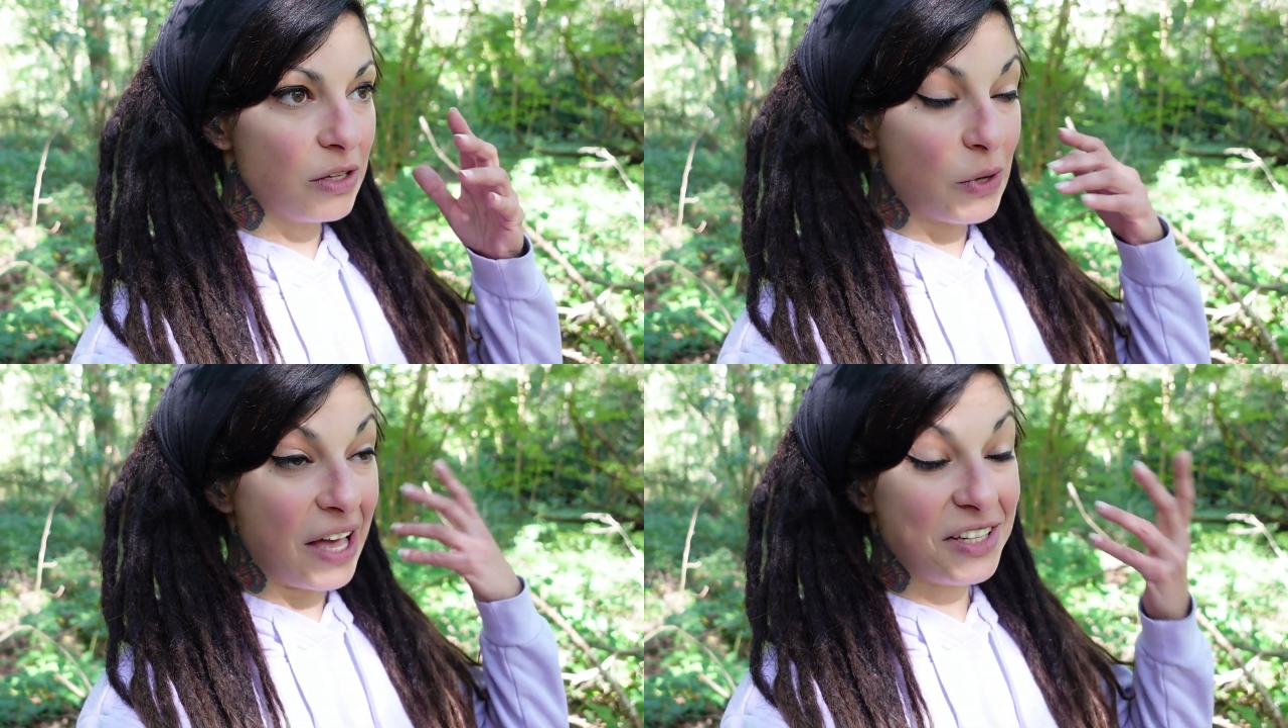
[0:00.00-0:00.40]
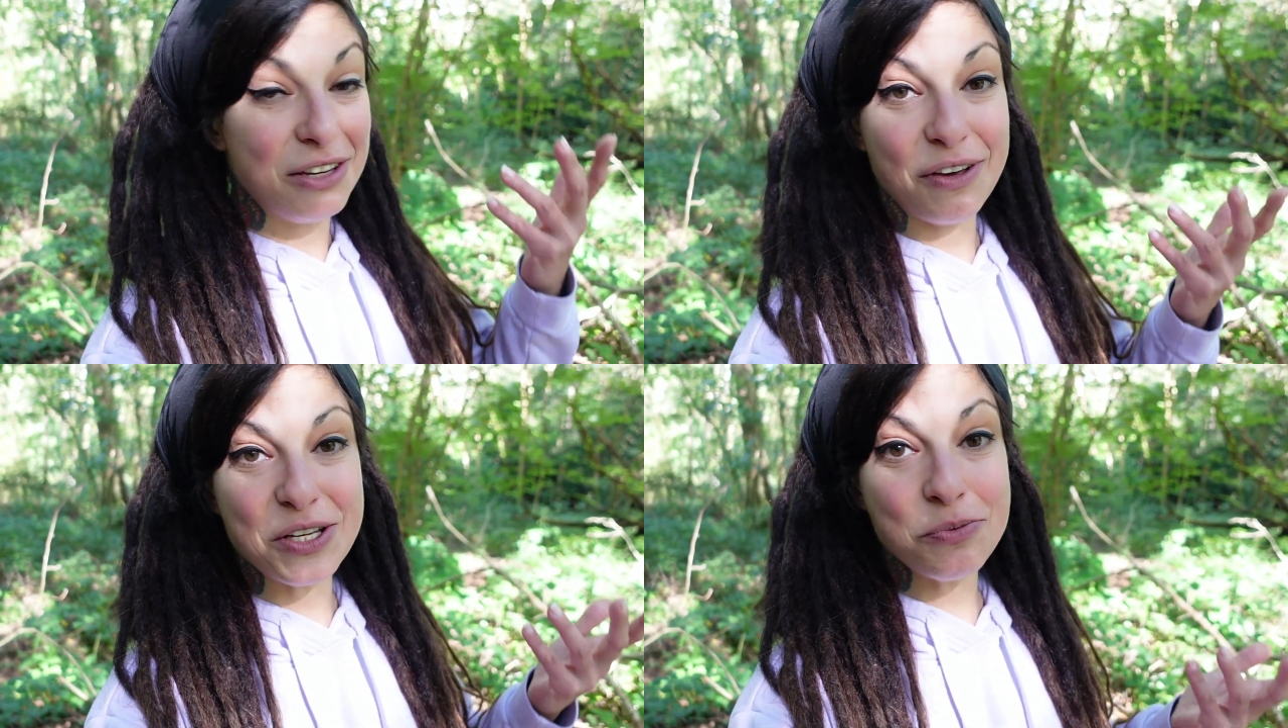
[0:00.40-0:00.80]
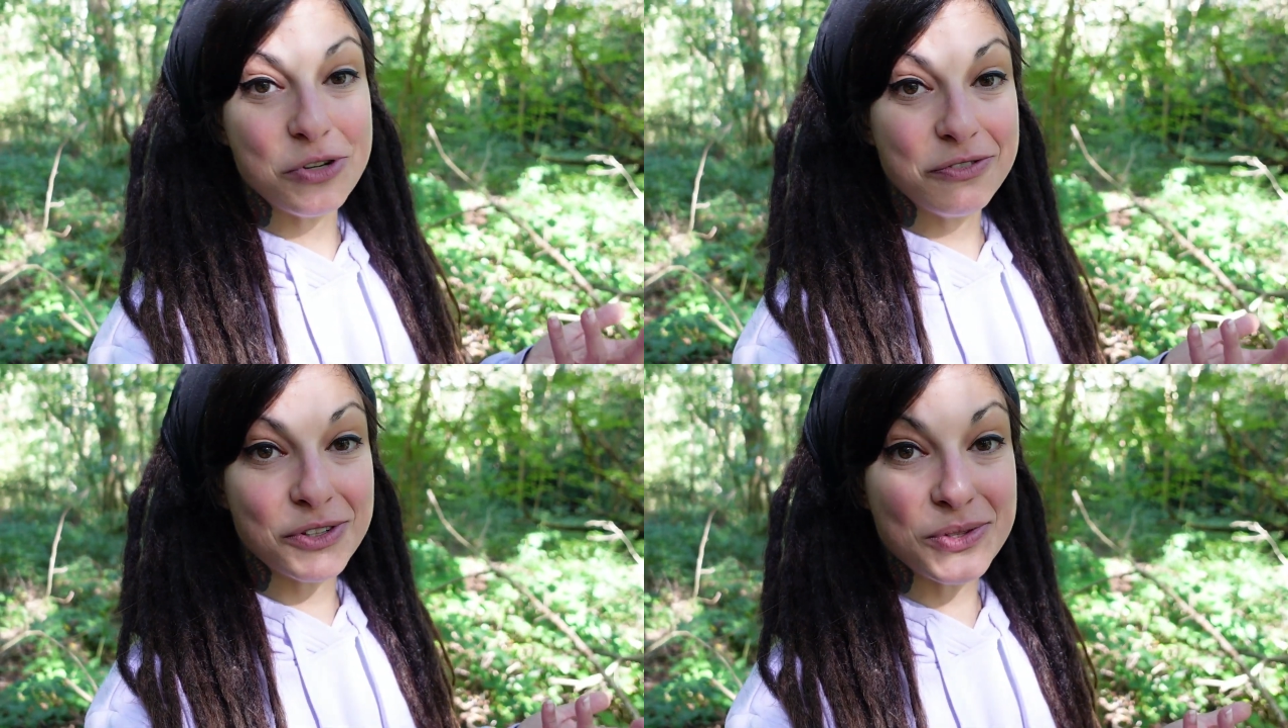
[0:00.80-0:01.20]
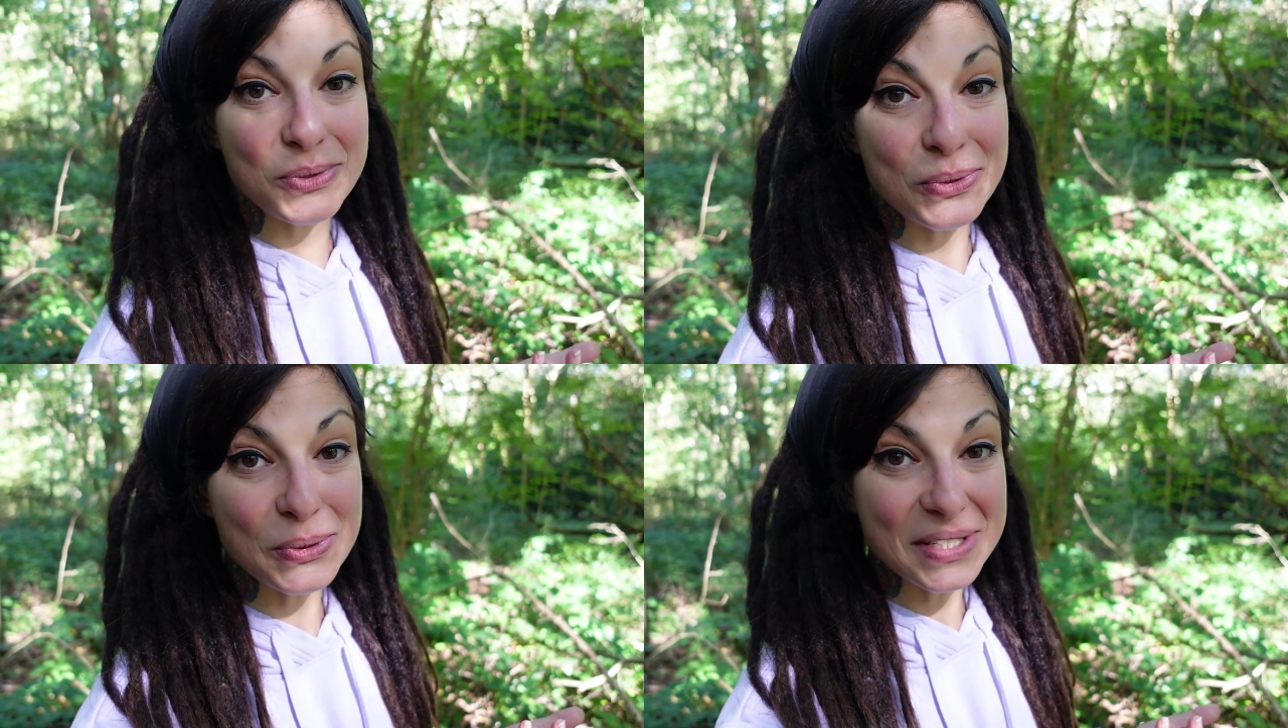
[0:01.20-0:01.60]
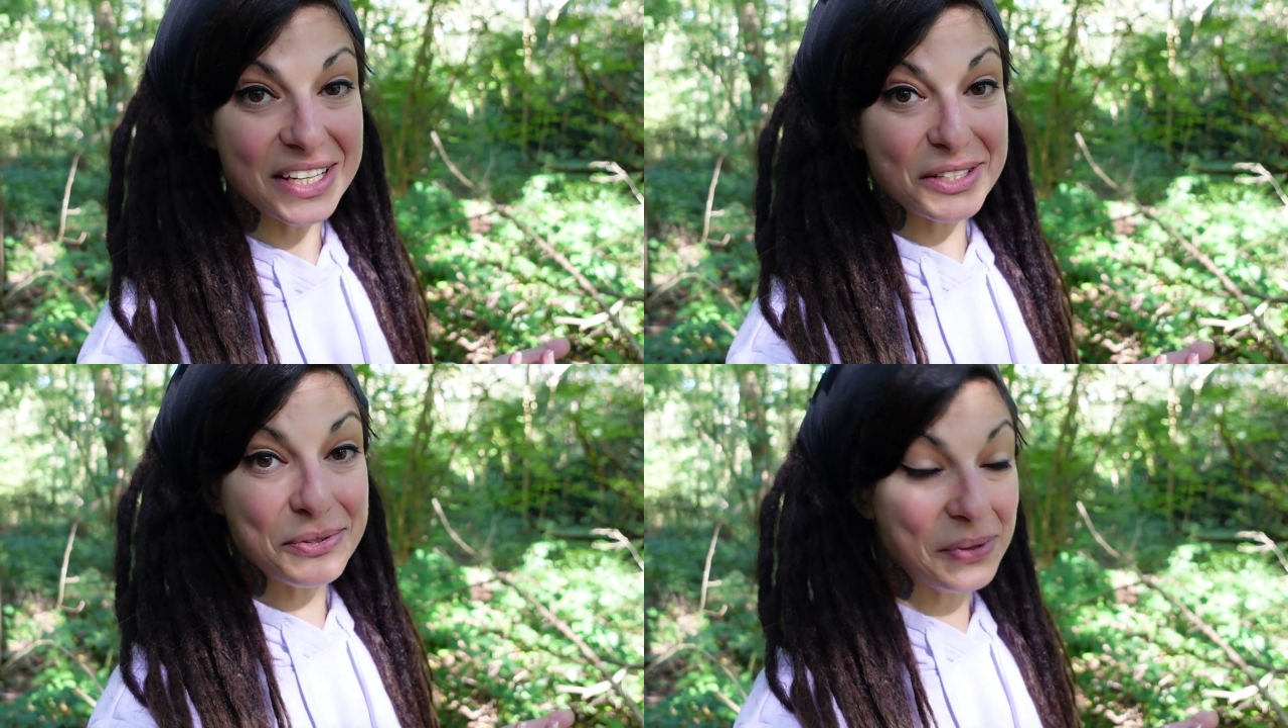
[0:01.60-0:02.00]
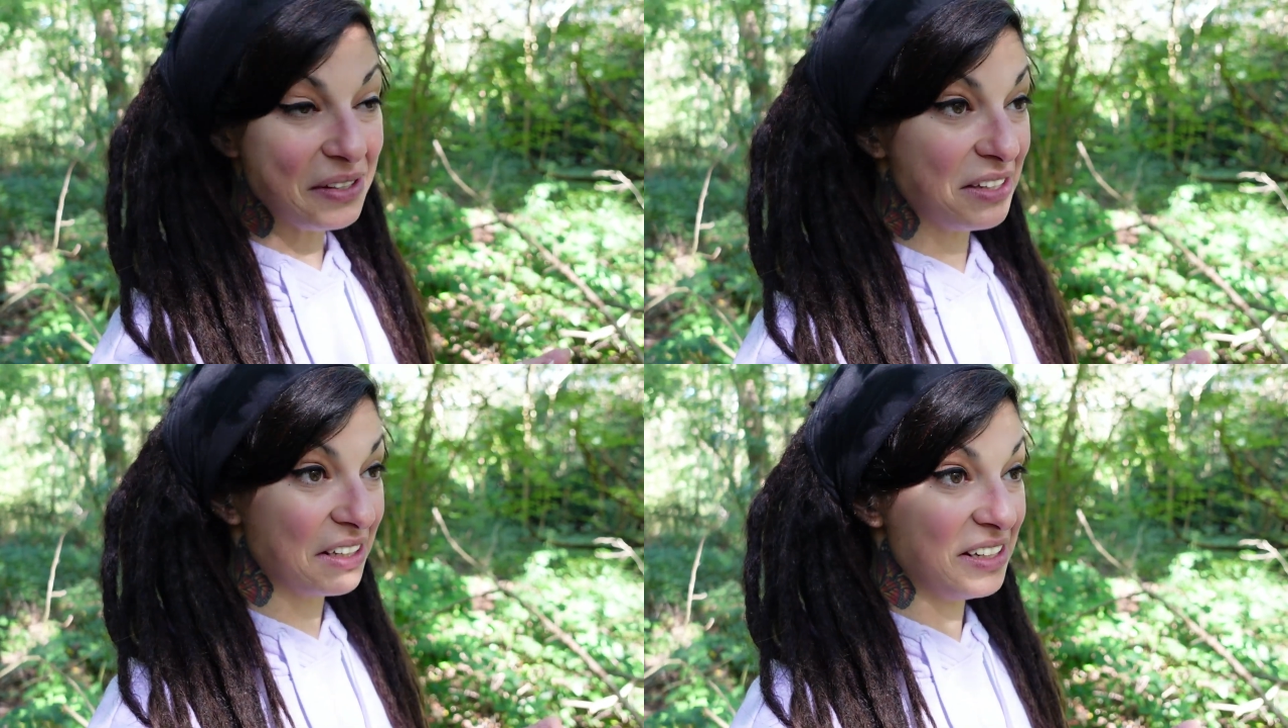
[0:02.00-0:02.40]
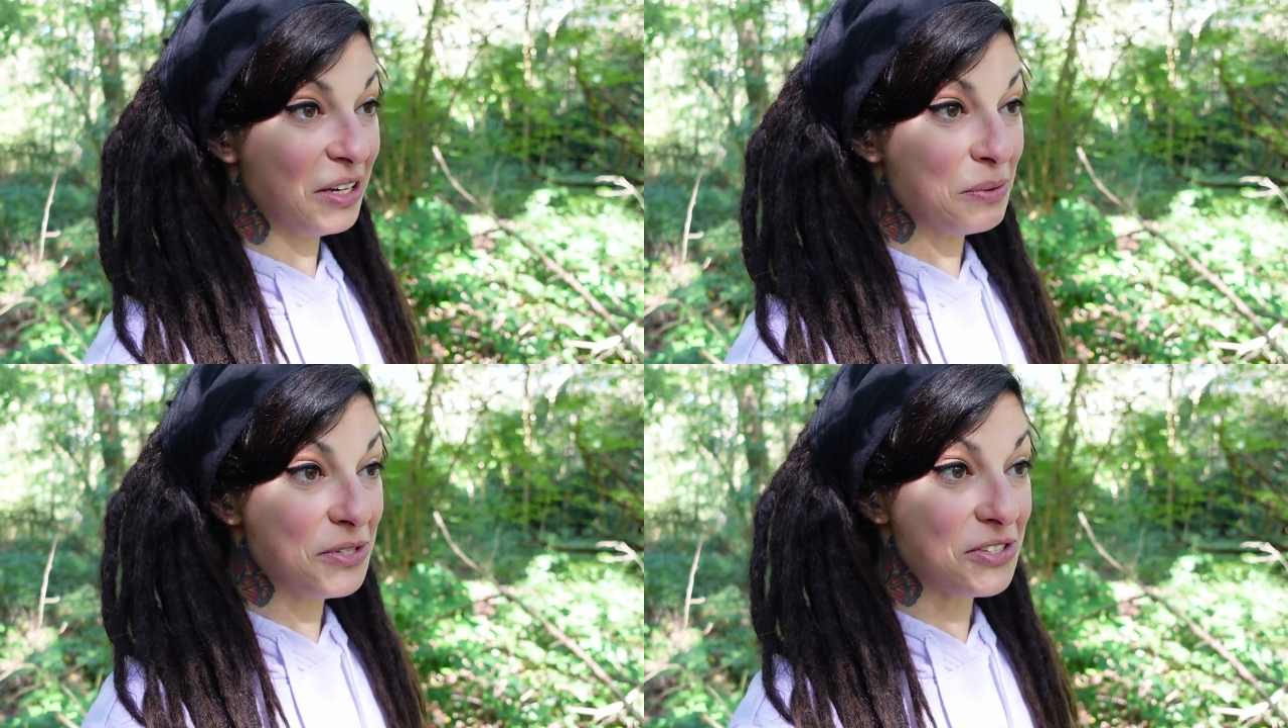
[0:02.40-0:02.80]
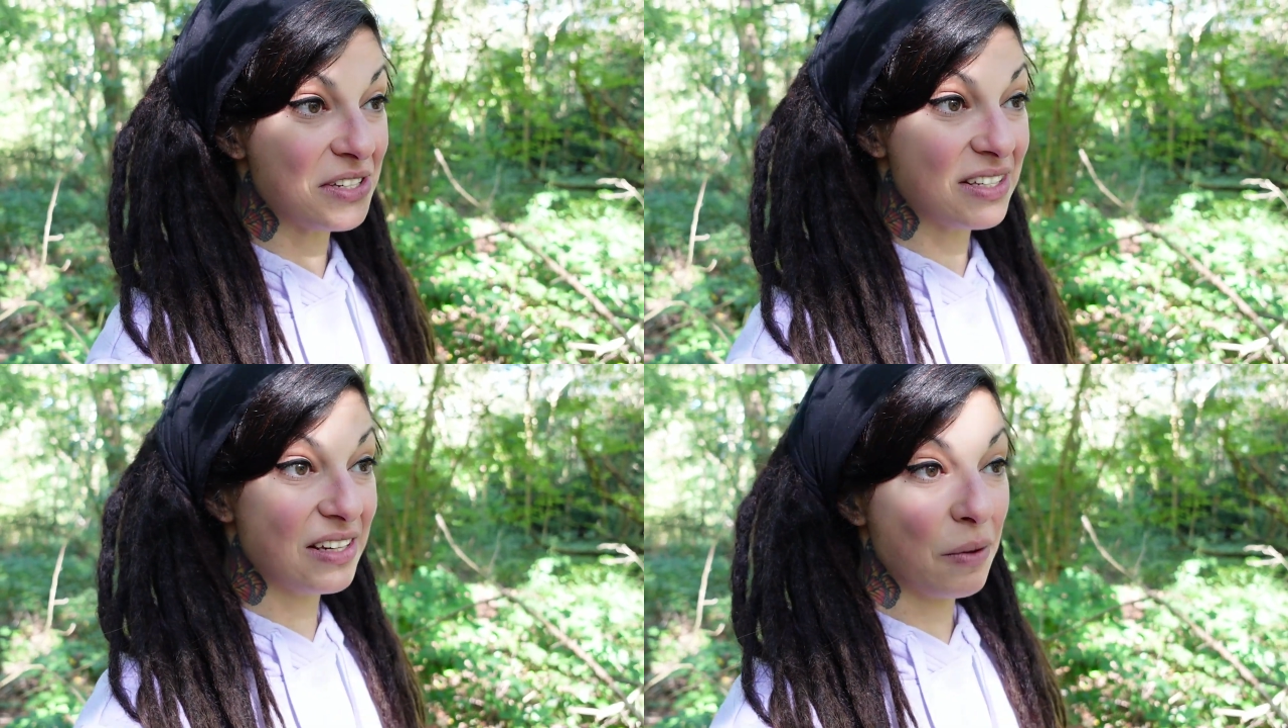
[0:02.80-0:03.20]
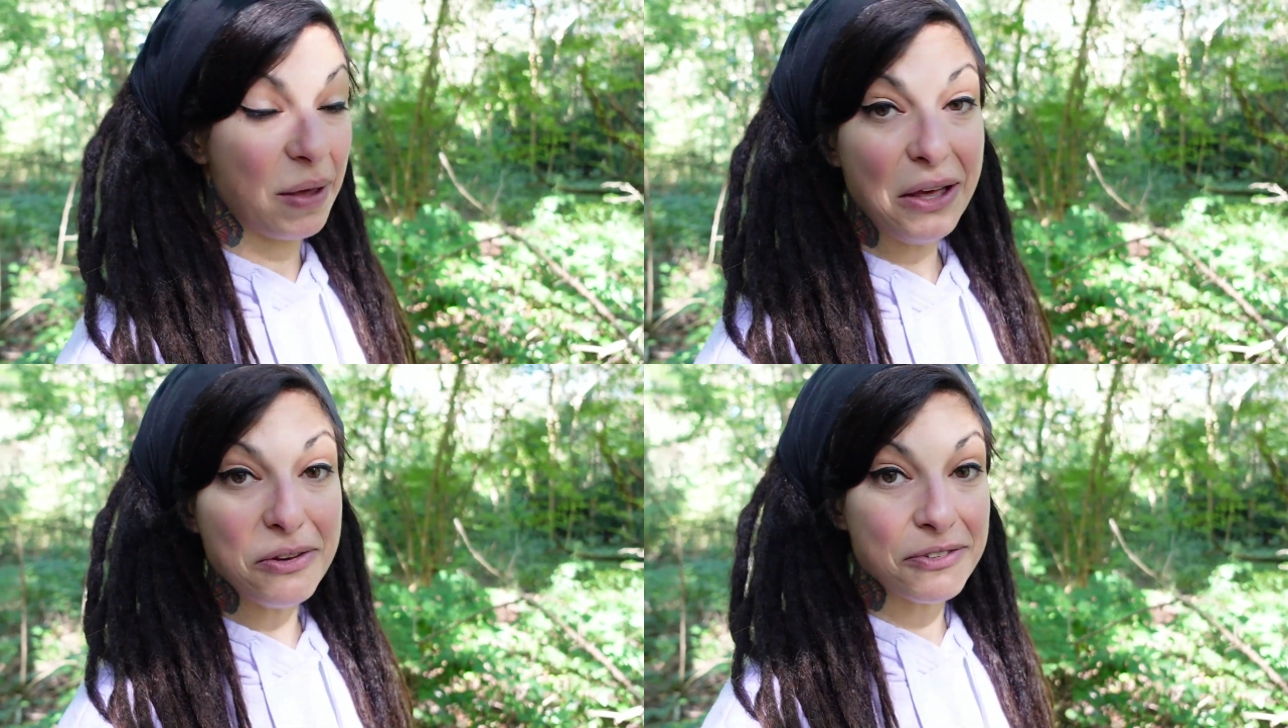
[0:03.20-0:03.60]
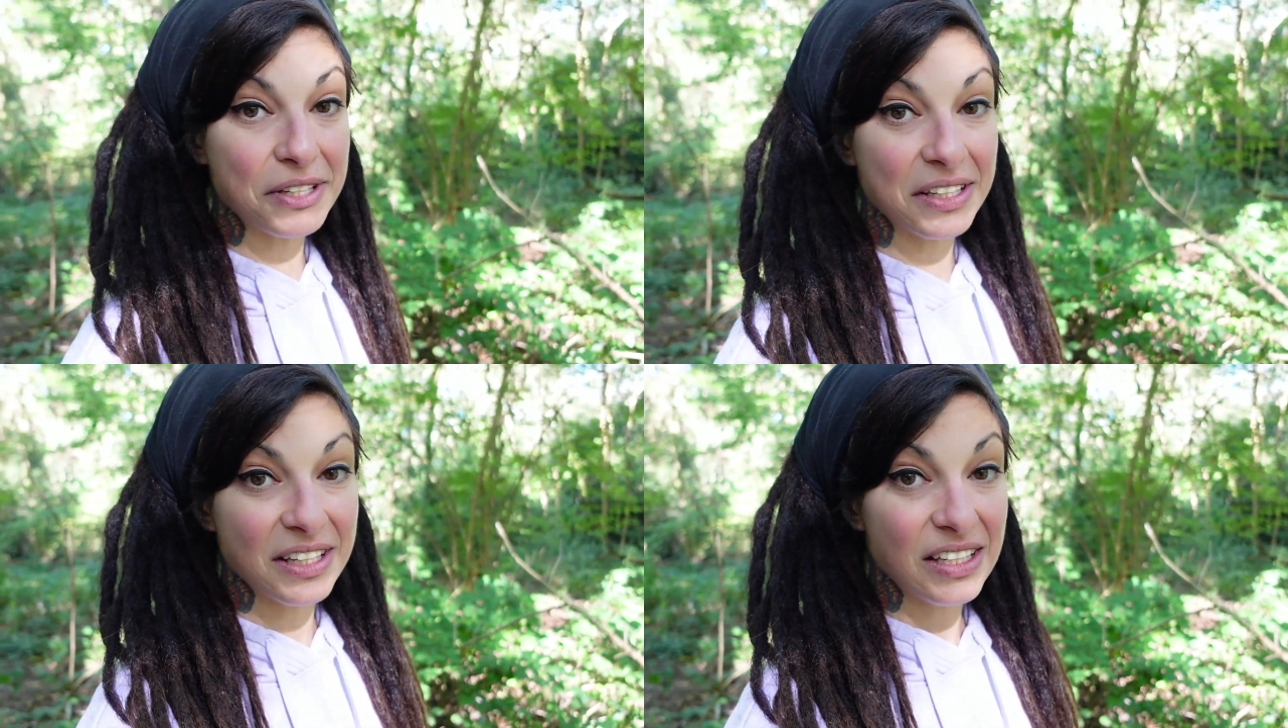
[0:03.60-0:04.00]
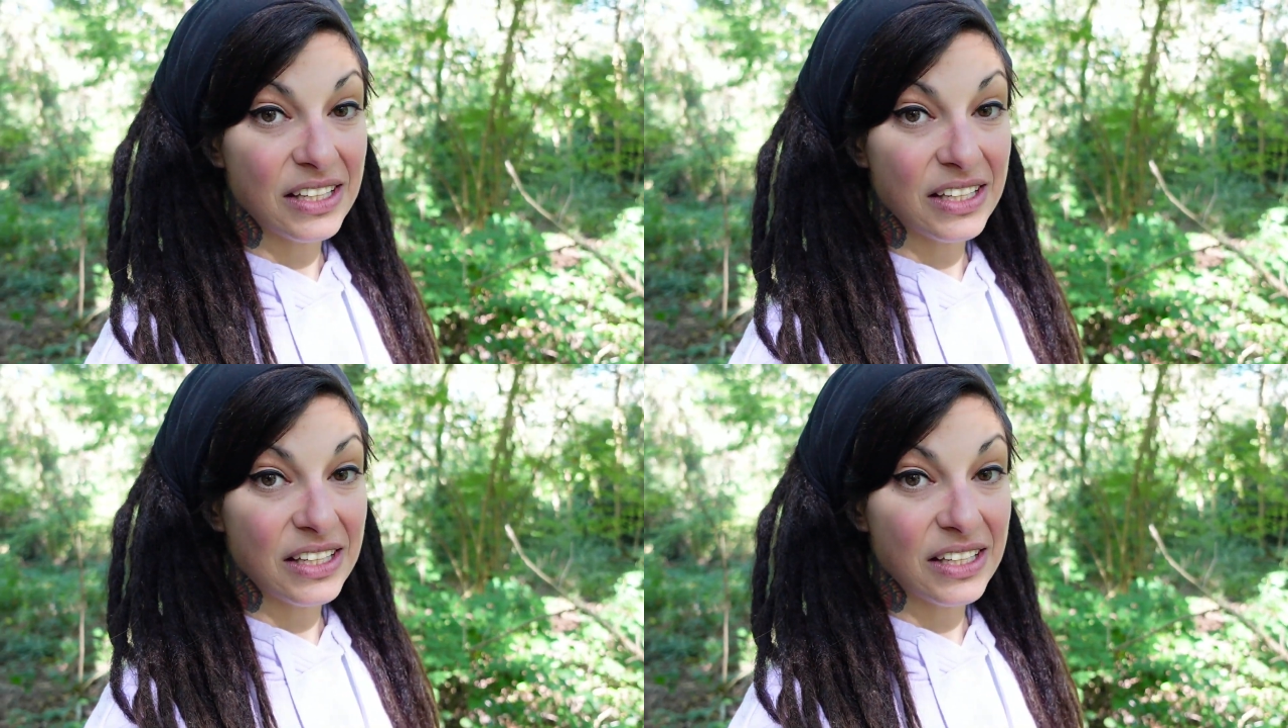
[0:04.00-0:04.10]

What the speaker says: activate your prefrontal cortex for one thing, and it helps you just snap out of it.